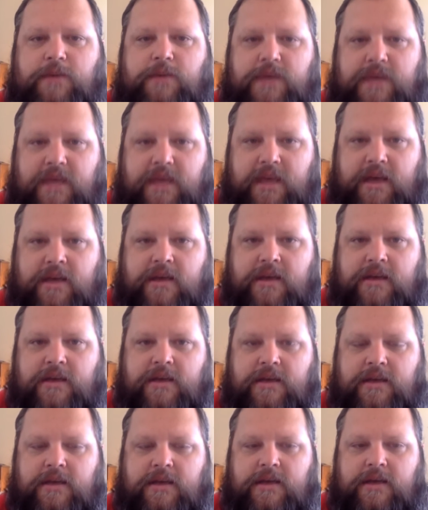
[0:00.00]
we can.
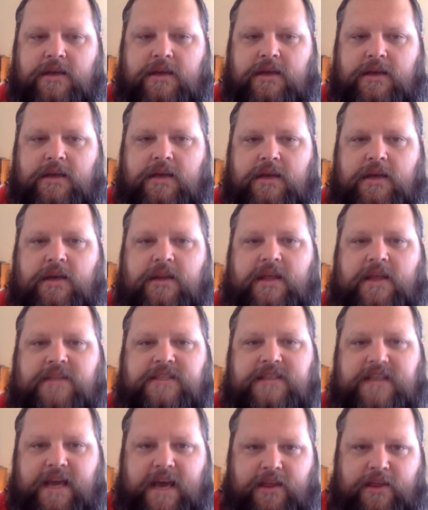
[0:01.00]

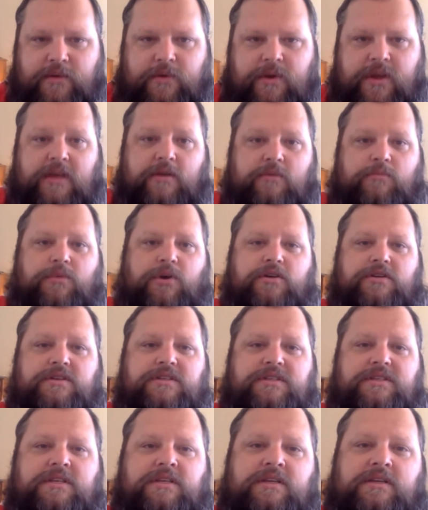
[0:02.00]
That's gathering in
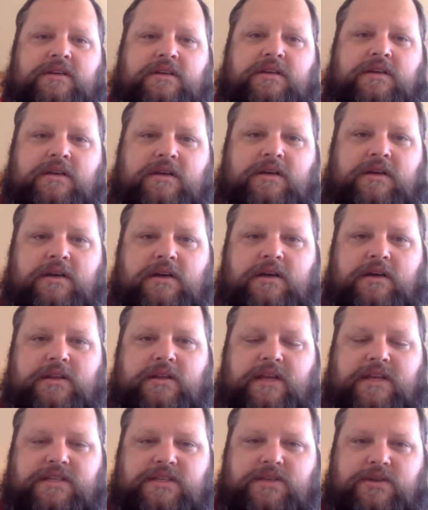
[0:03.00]
person,
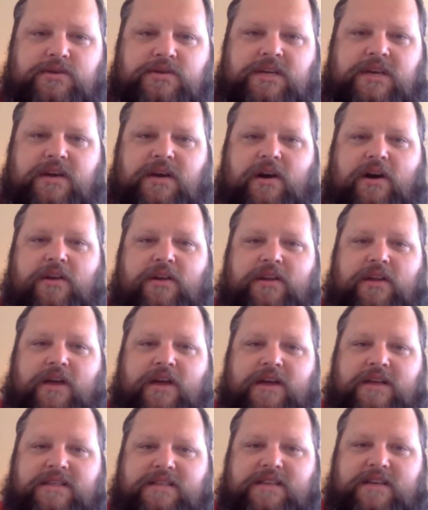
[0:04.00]
that's using
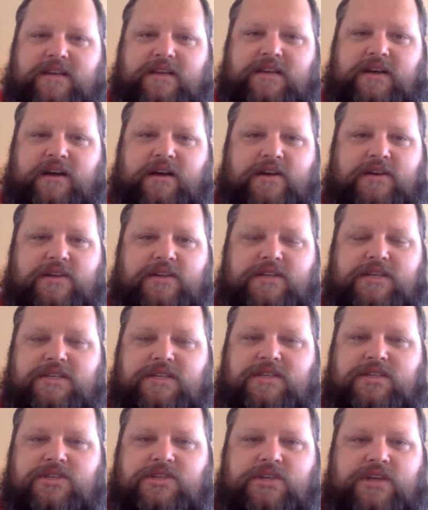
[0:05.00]
online technologies
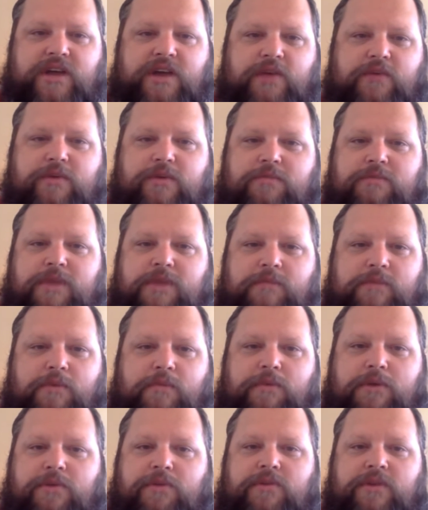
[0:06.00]
to share with people
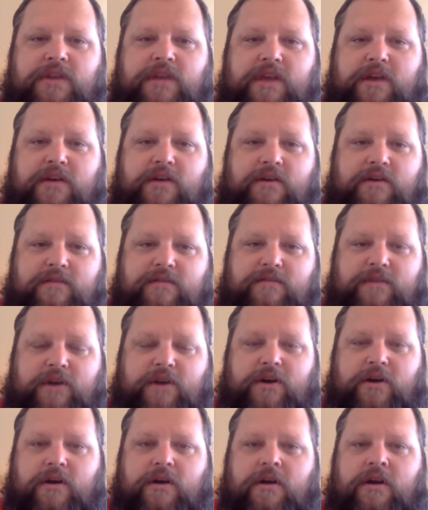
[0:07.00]
both near and
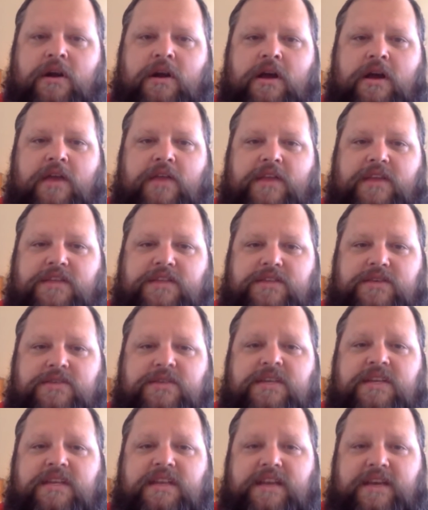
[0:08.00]
far, that's
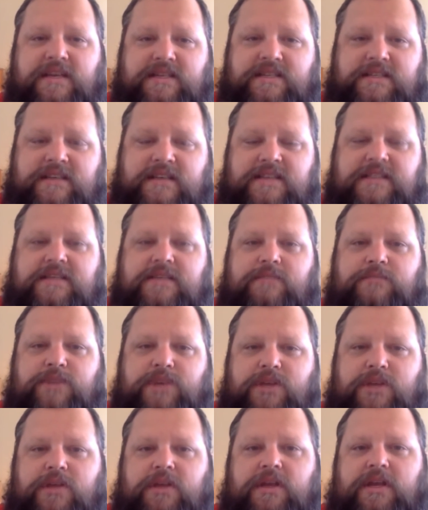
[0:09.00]
using the
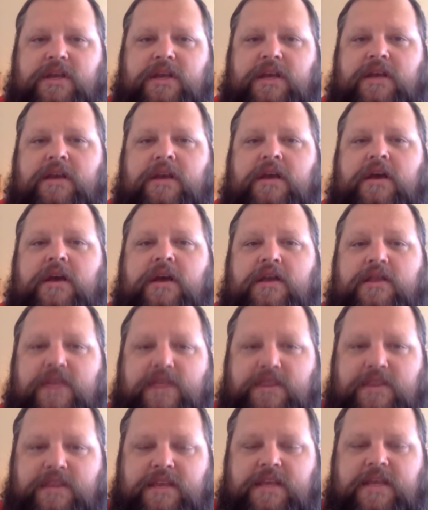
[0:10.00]
accessibility
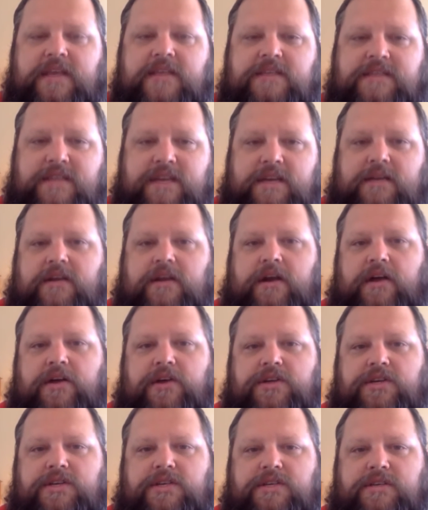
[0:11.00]
that these
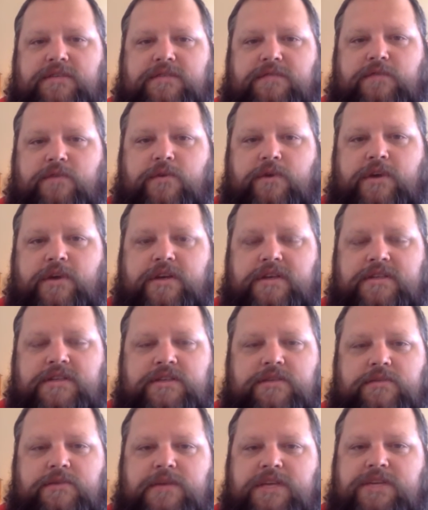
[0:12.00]
technologies afford us
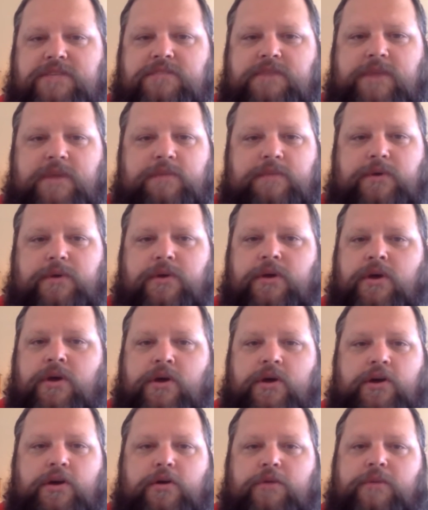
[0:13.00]
to reach people
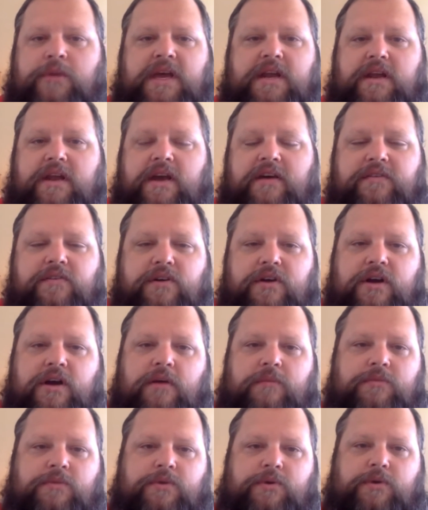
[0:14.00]
who may never
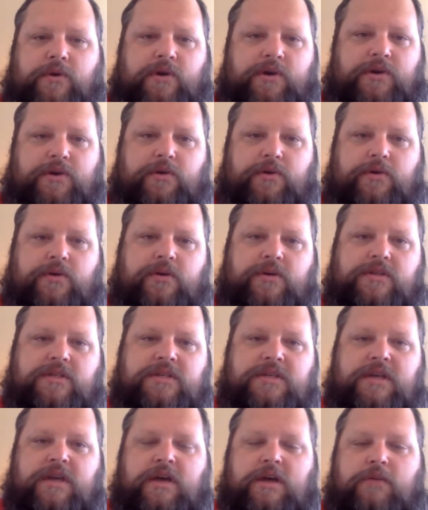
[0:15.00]
come through our
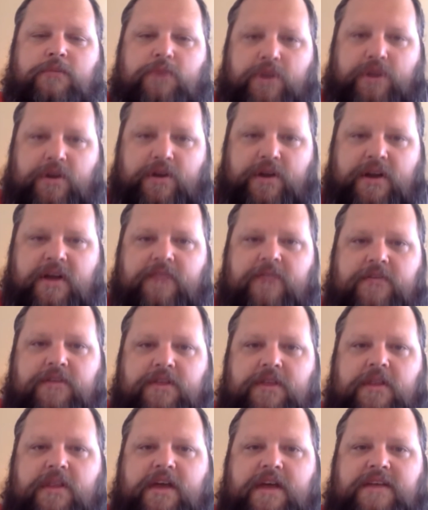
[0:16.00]
doors, but are
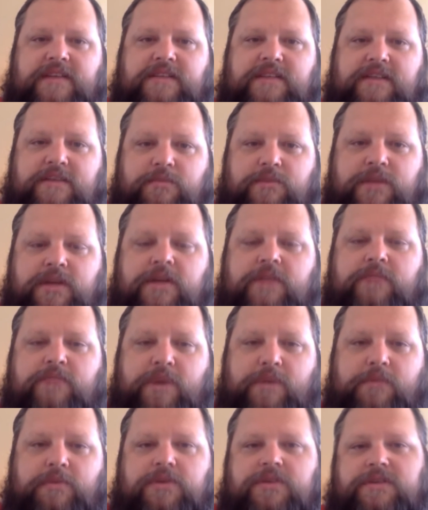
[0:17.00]
nevertheless committed
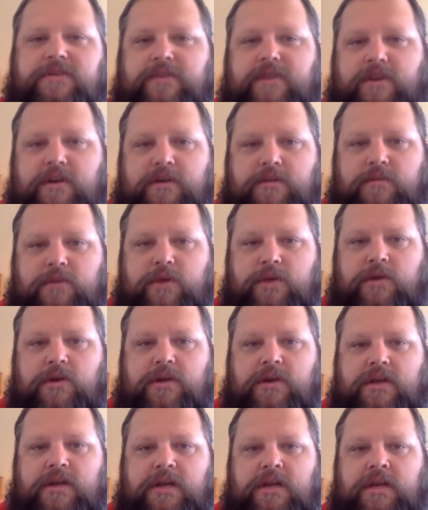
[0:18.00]
members of our
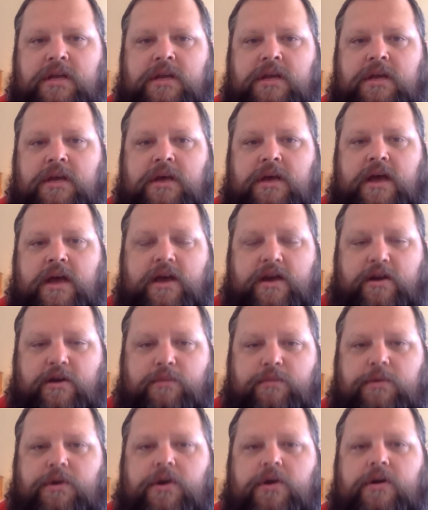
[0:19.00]
community and
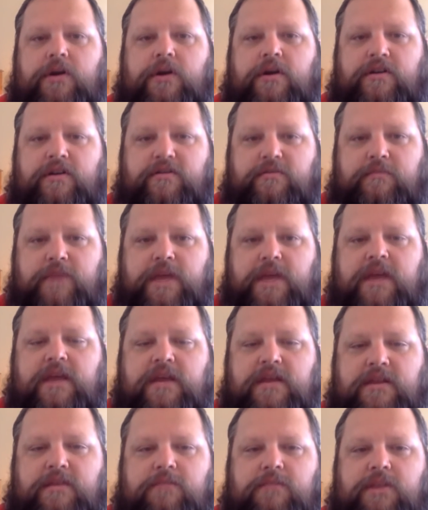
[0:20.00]
are part of
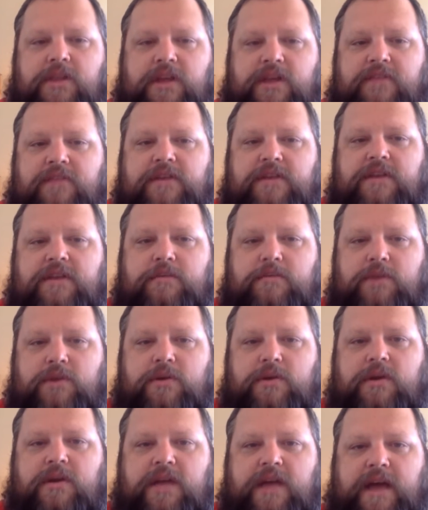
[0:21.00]
making the beloved
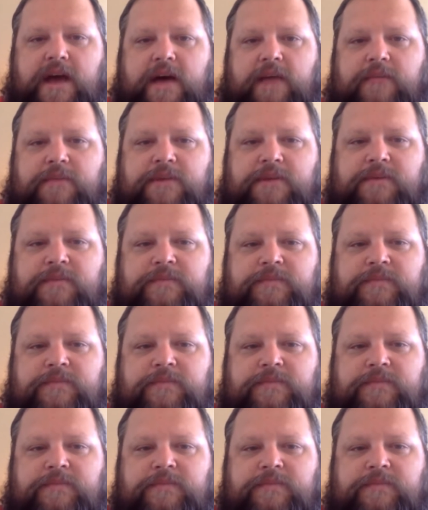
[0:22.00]
community happen.